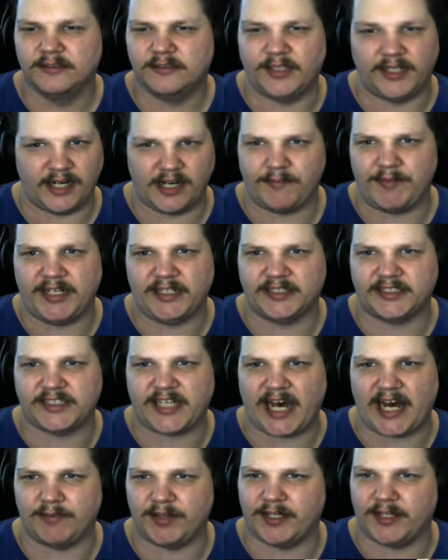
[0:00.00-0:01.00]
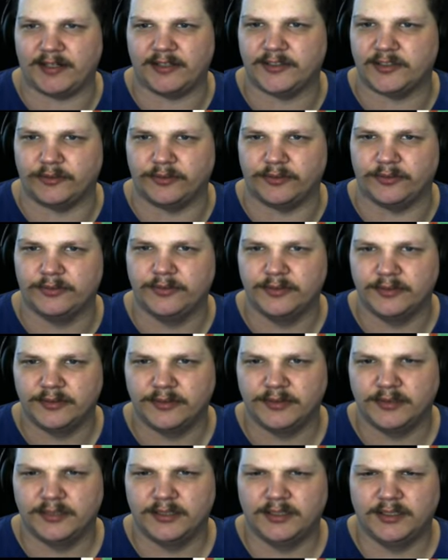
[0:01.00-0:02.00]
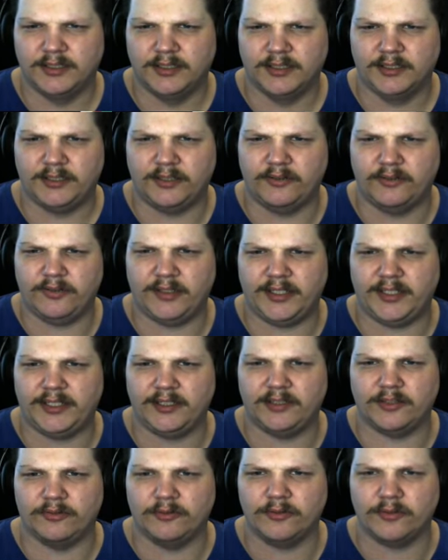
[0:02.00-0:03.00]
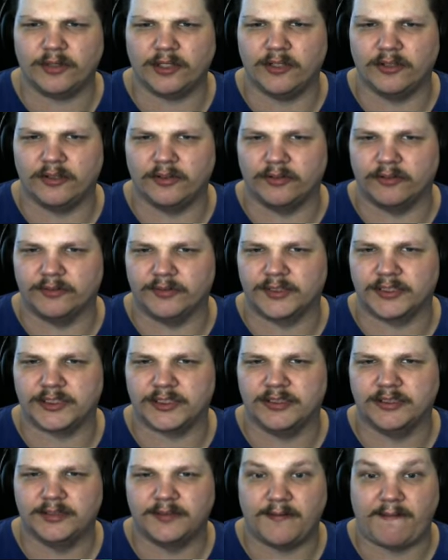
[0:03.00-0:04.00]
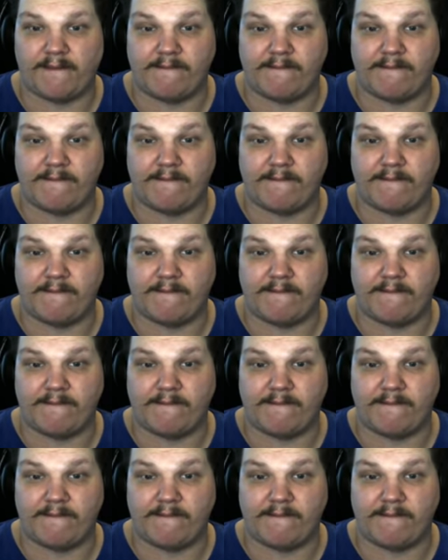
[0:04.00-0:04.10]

Did I meet Sam there too? You need new clothes.